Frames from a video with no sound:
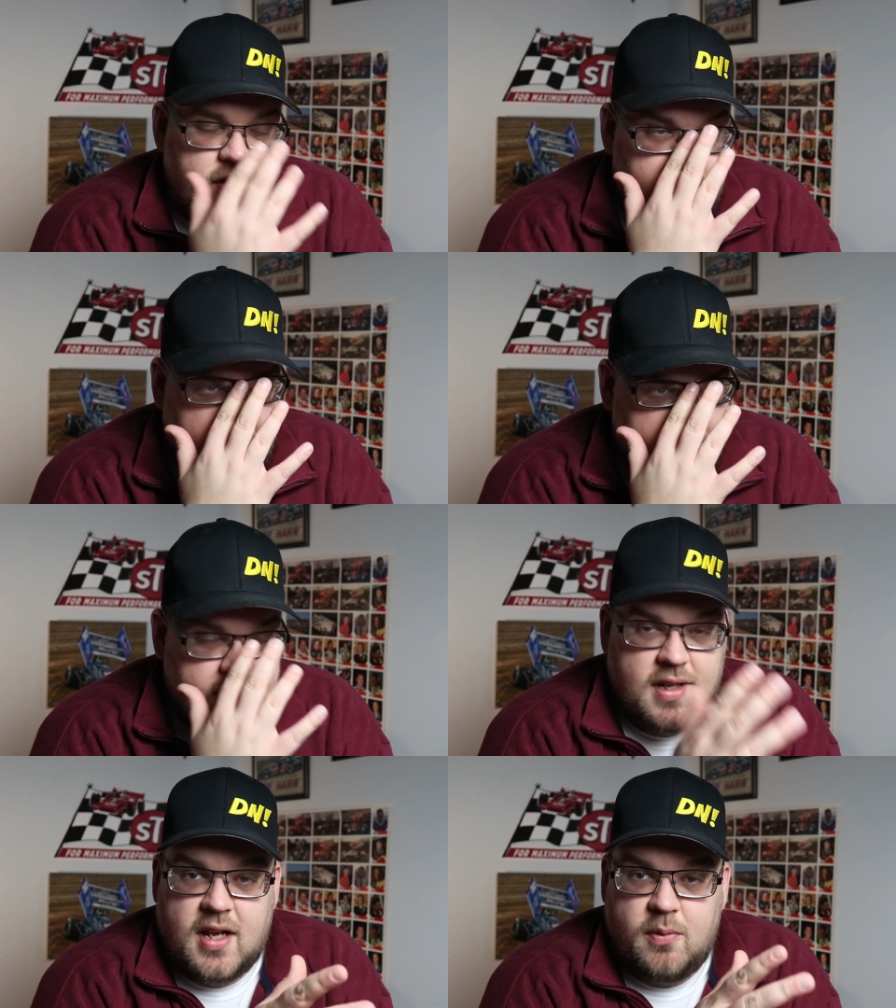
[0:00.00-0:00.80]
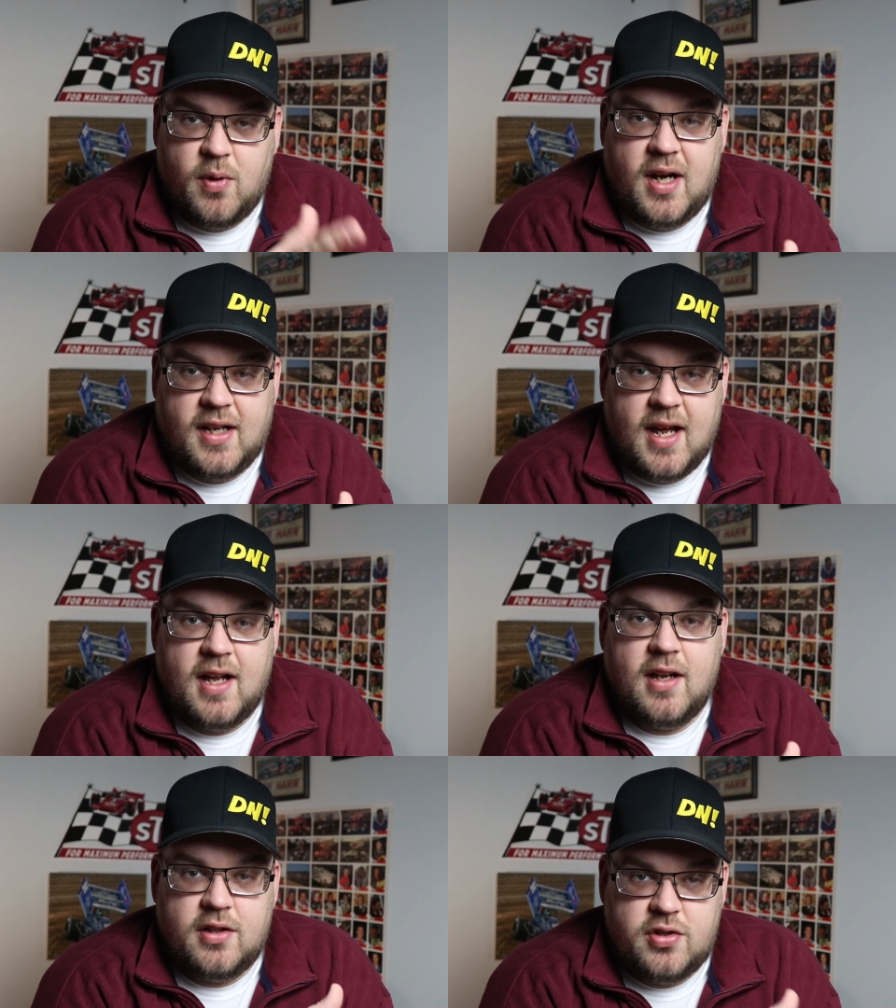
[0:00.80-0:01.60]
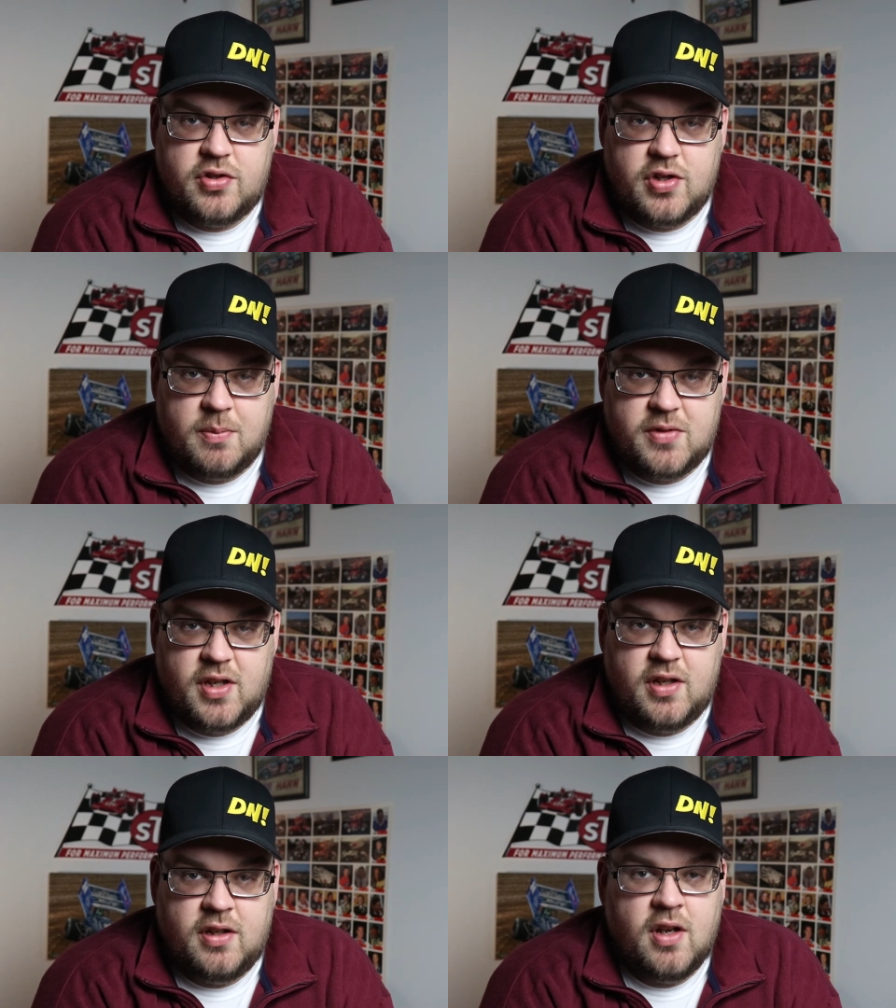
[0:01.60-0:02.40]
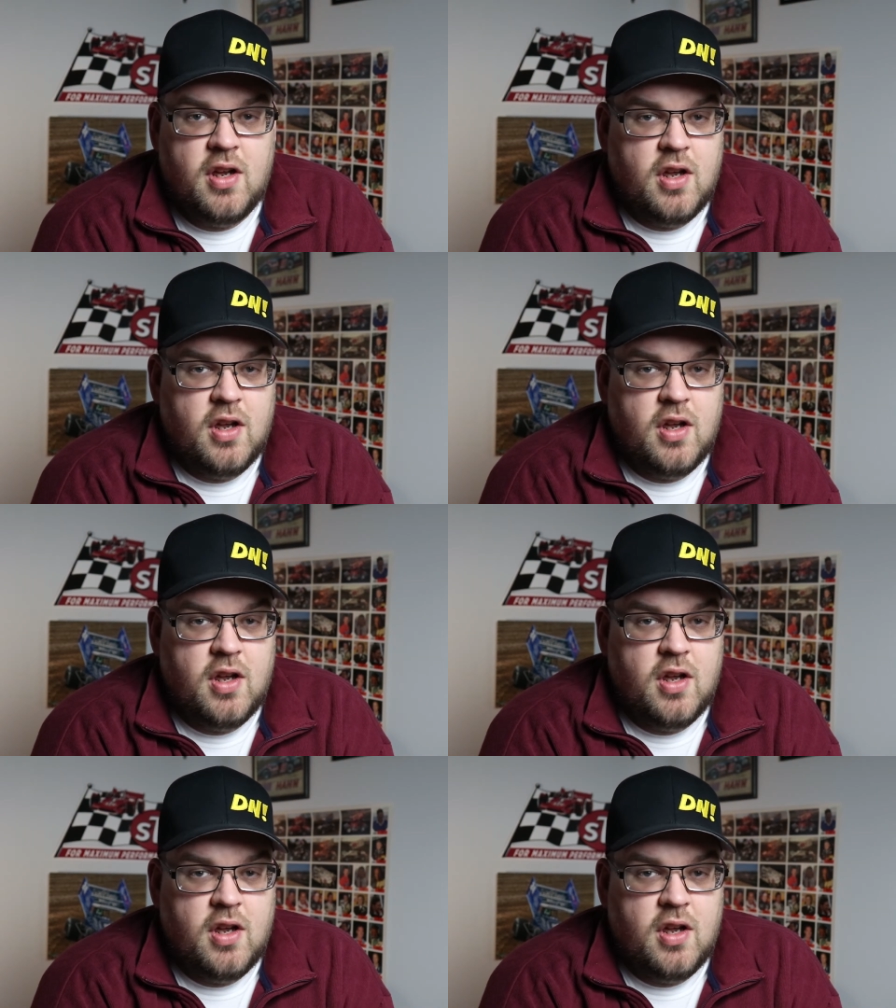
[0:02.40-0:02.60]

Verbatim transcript: so I decided why not. I just jumped in,